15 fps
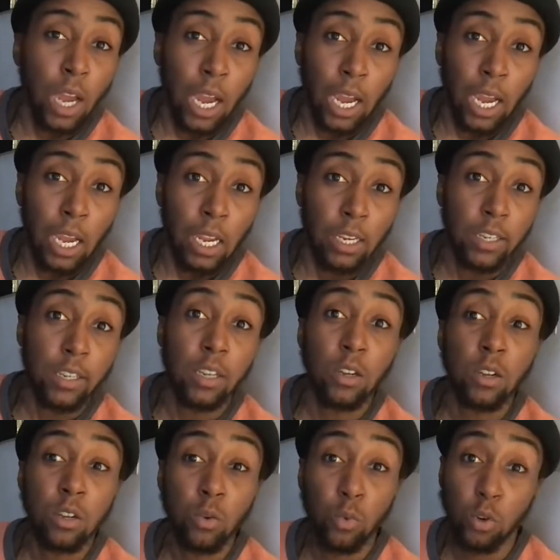I
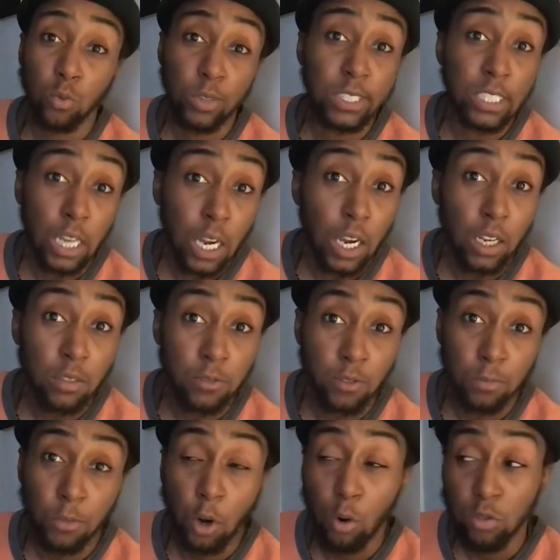will resign
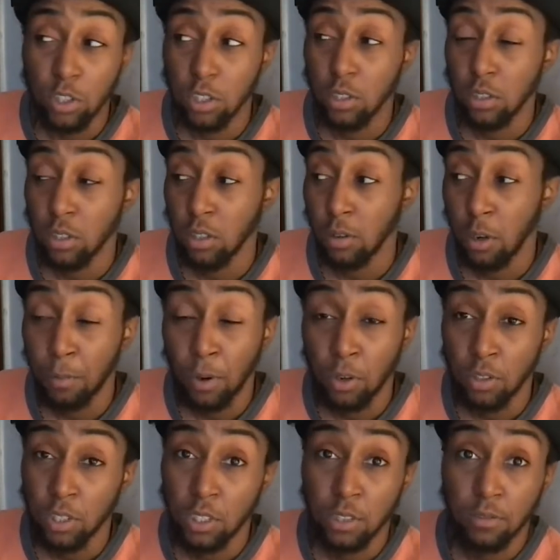from coaching a, a,
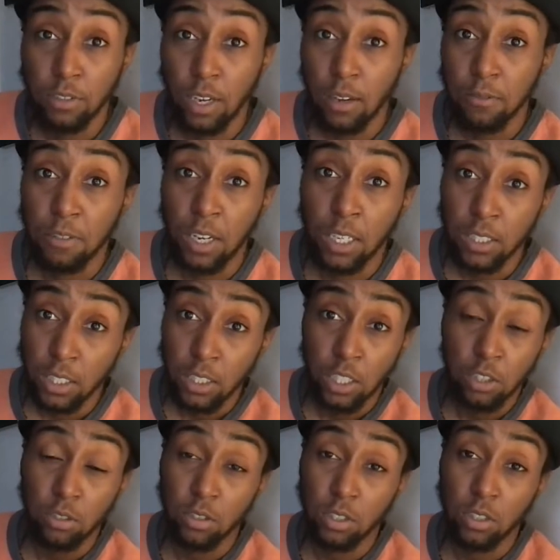person if I find that
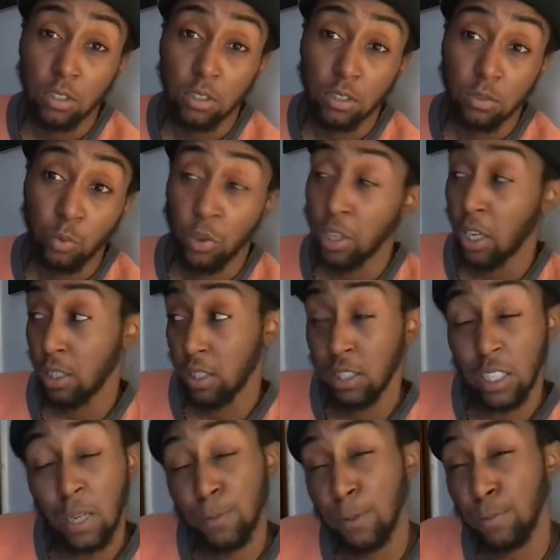they're just we're not the
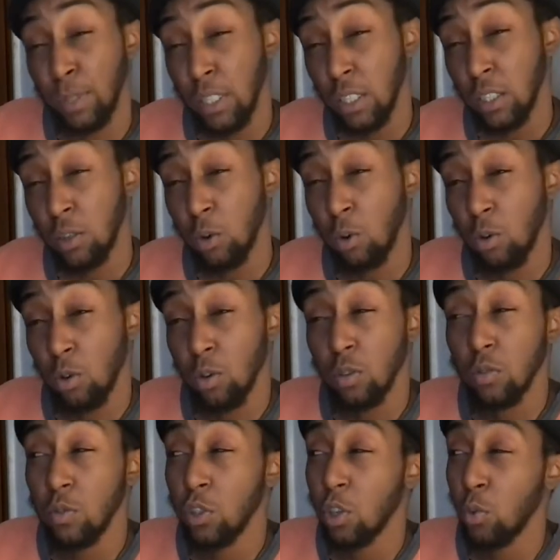same speed or
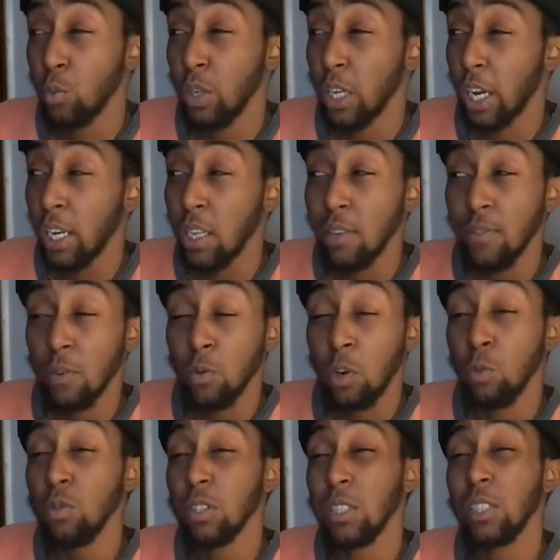you know we can't even
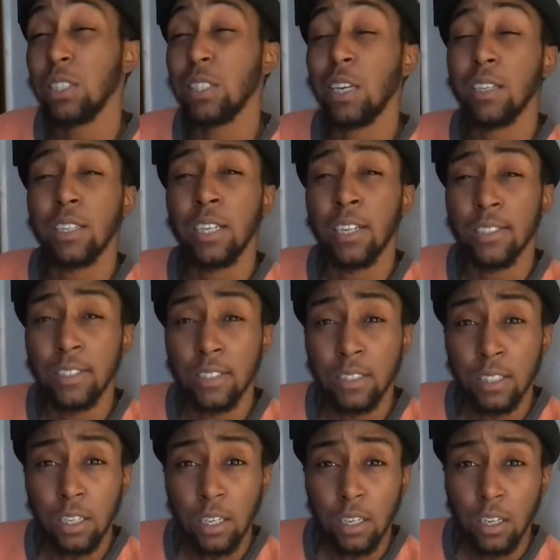loosely stay together,
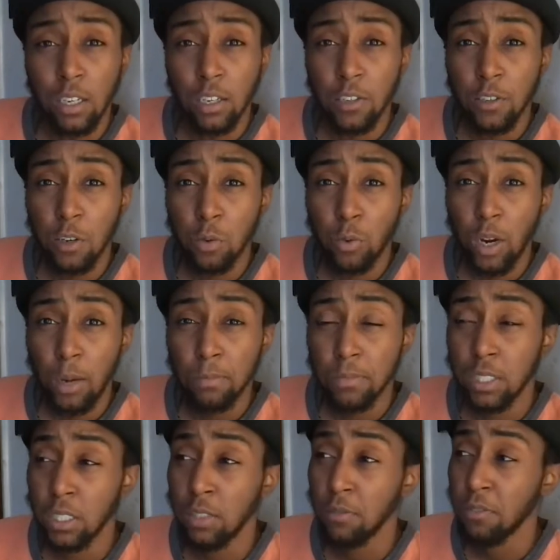you know, where I'm
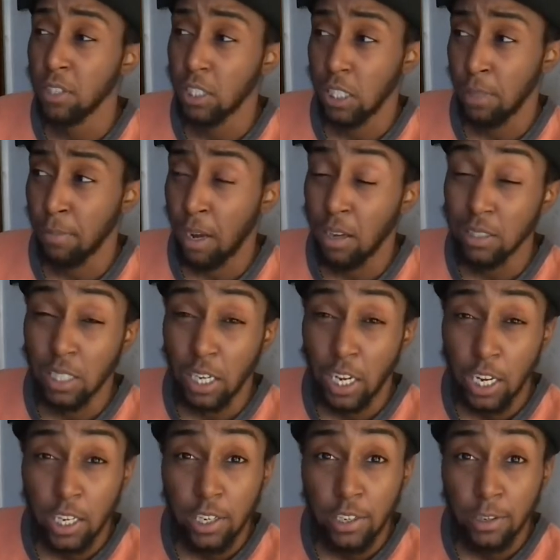10, 15 miles
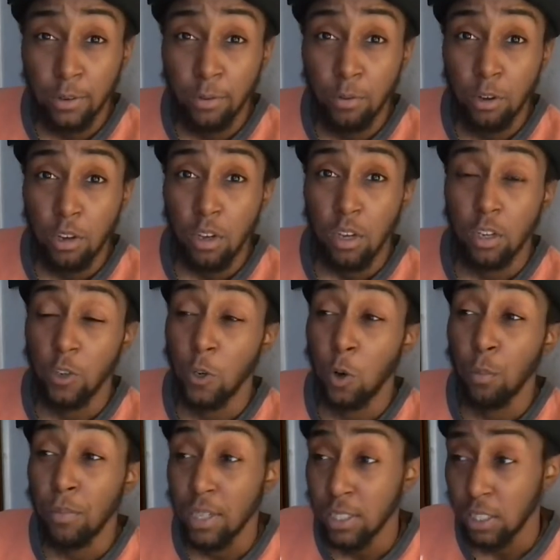ahead of you, you
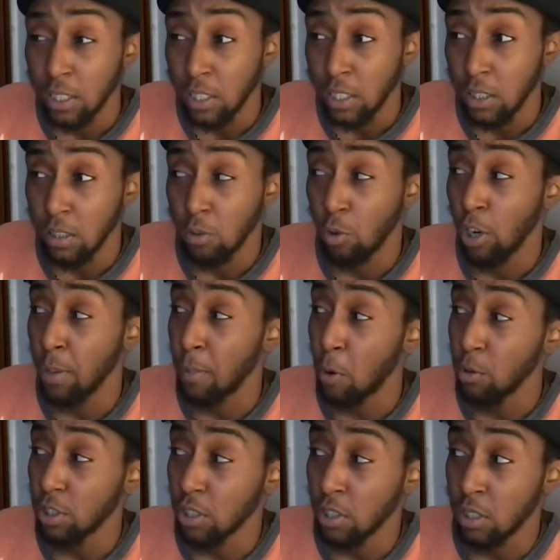know, mentally or
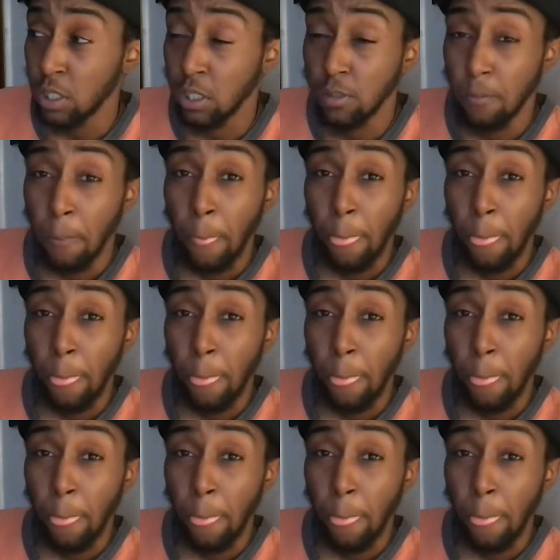emotionally.